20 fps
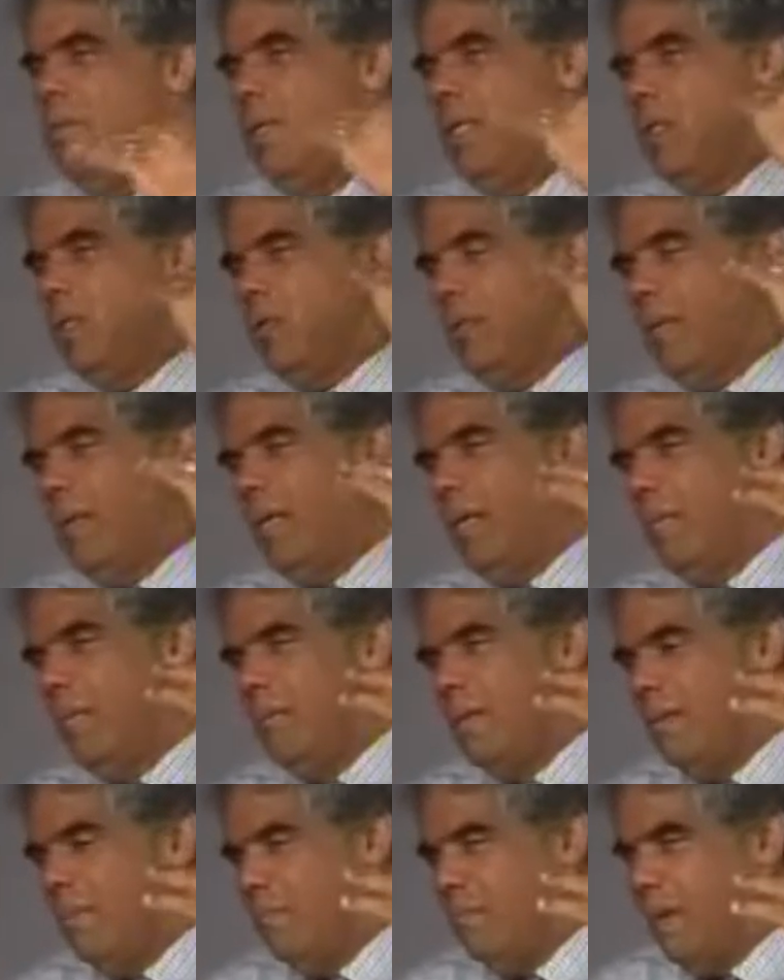make sure
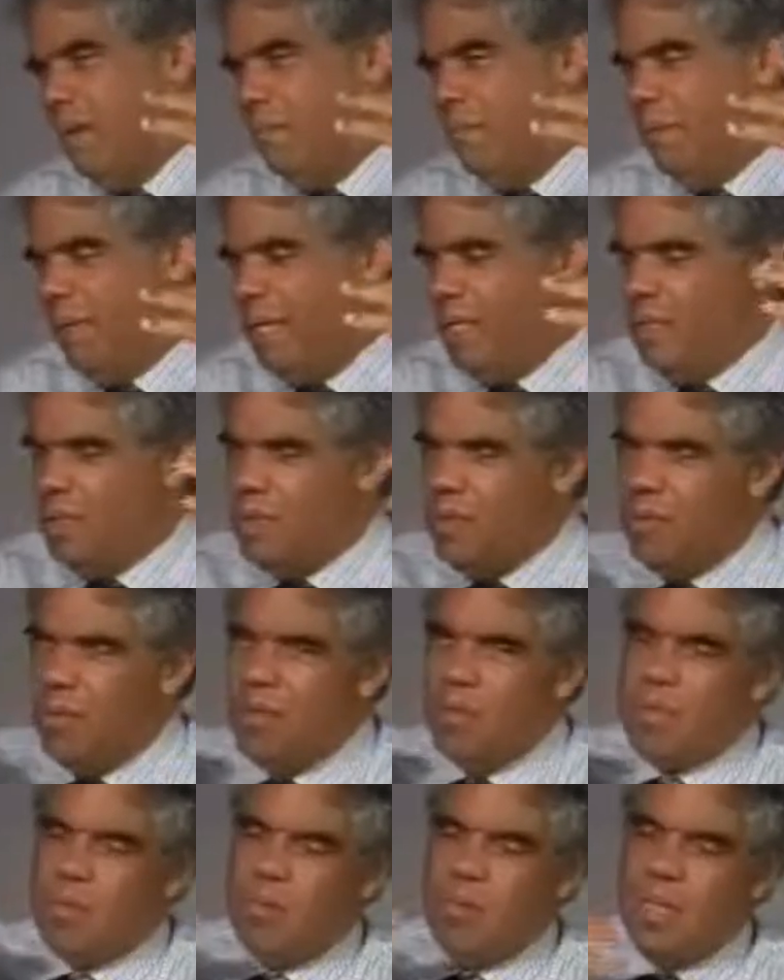my blends go
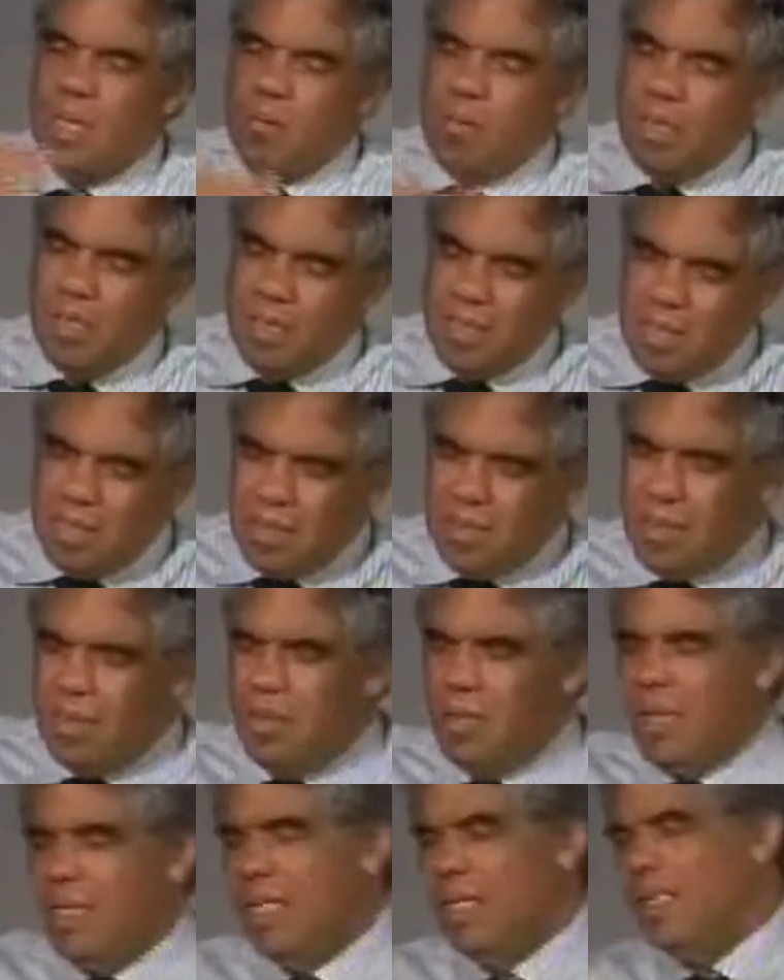this way. I want this to
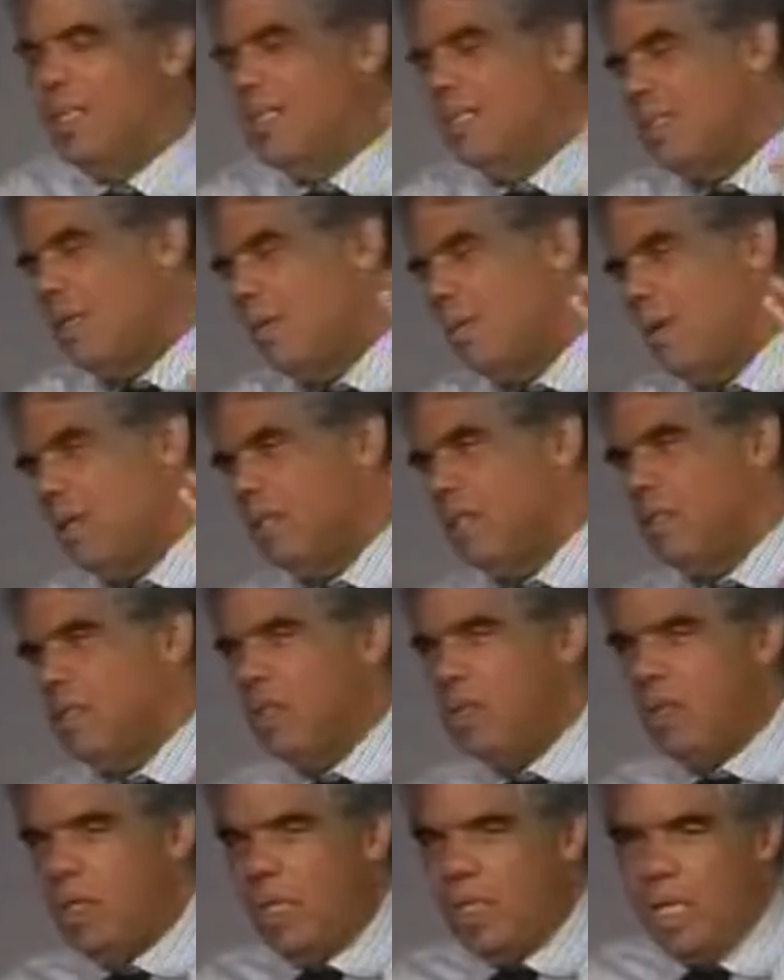look like this. I want
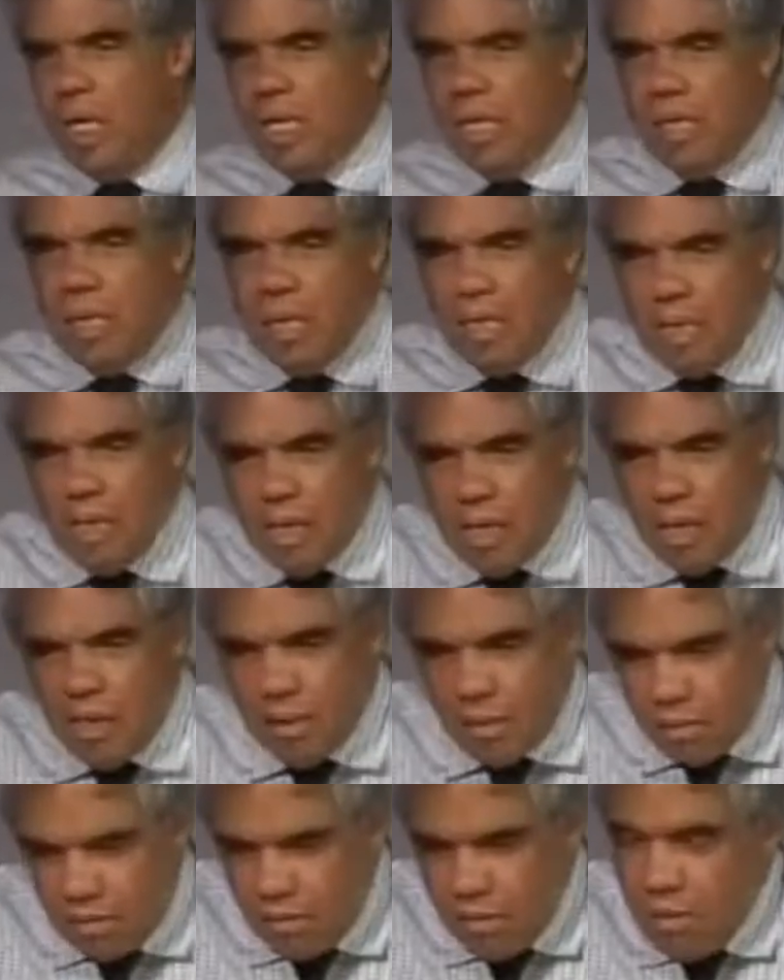this to look like
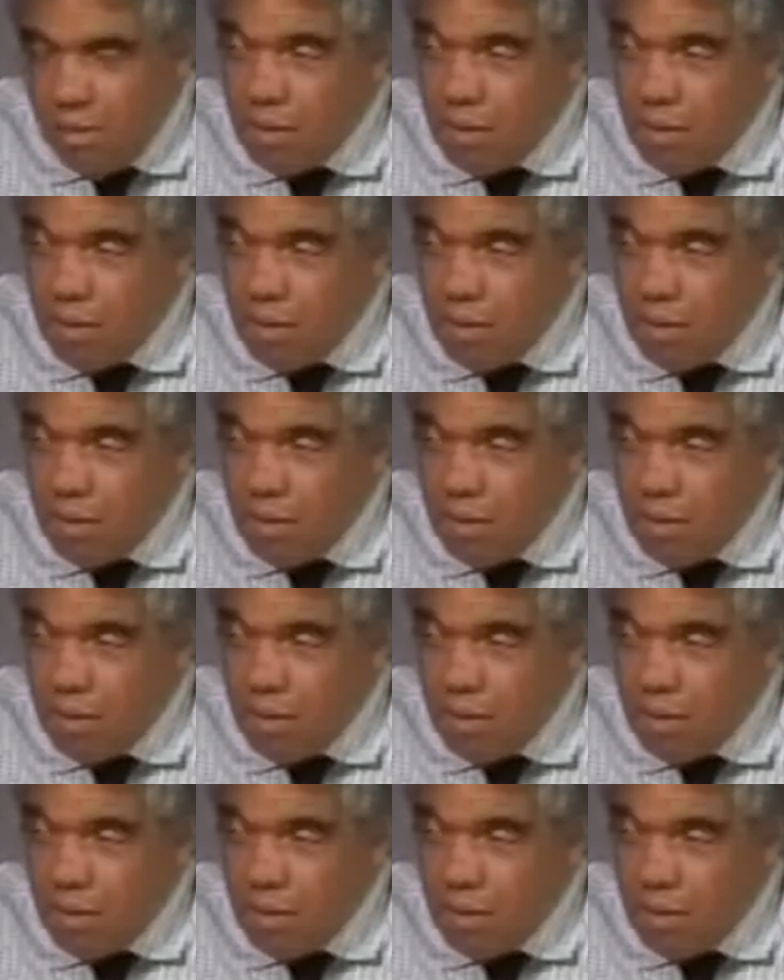that.